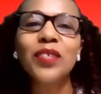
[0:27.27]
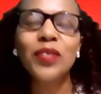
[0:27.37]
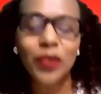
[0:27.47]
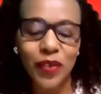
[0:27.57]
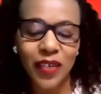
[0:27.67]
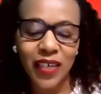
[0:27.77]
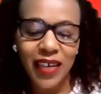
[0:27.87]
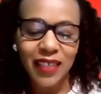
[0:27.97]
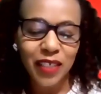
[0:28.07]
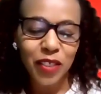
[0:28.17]

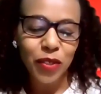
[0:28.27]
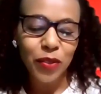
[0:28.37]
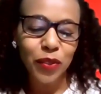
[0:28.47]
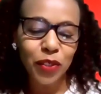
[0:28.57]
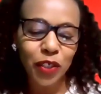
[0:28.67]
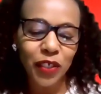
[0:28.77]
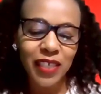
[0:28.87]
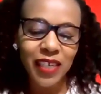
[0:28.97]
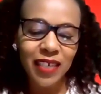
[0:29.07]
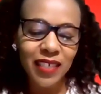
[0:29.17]
that you could
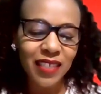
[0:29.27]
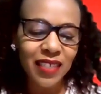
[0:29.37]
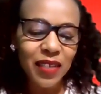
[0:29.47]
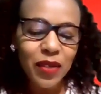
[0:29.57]
join us.